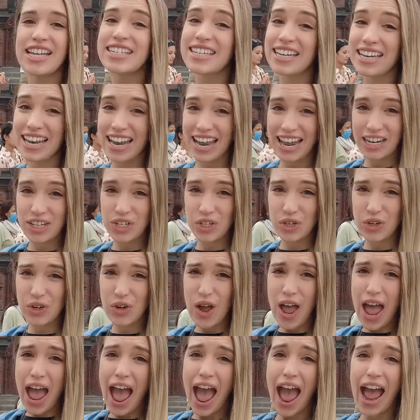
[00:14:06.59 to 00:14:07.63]

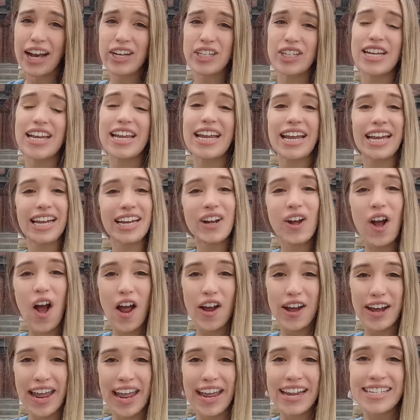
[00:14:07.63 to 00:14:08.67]
Taleju actually
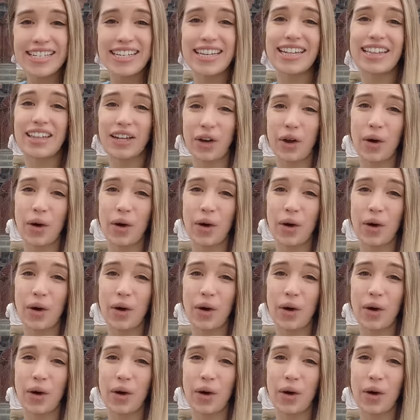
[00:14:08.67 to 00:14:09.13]
incarnated the